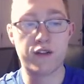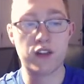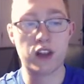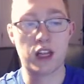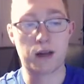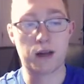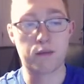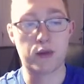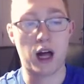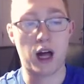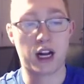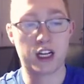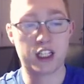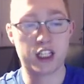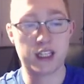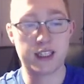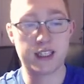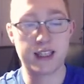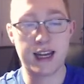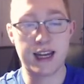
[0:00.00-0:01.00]
like block
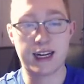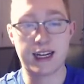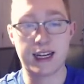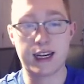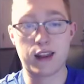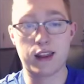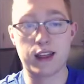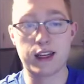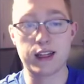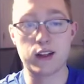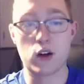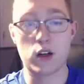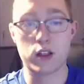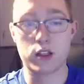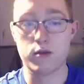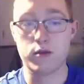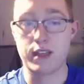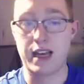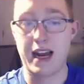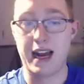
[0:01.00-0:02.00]
sheds and that kind of thing, and
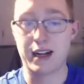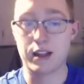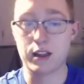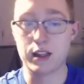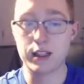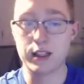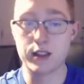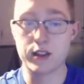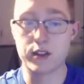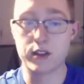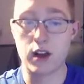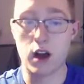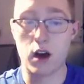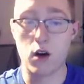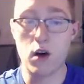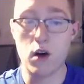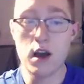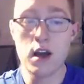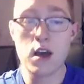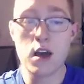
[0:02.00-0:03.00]
also tackling.
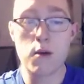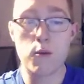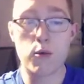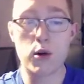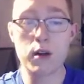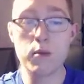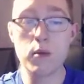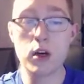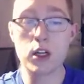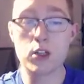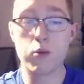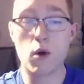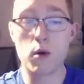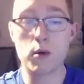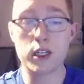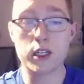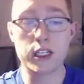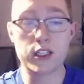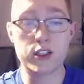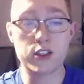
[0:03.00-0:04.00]
So pretty much what
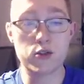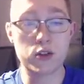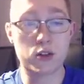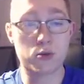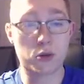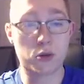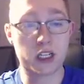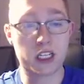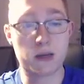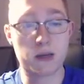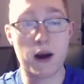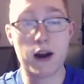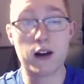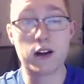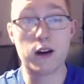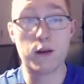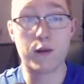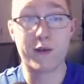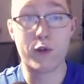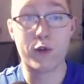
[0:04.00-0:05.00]
we're going to do is we're going to come out and
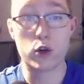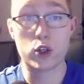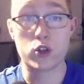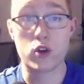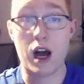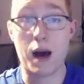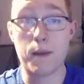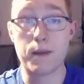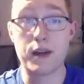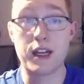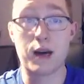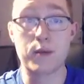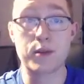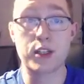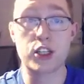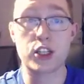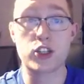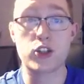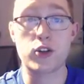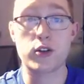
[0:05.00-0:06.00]
cover 4 drop, and I'm
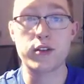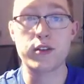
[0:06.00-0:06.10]
going to show you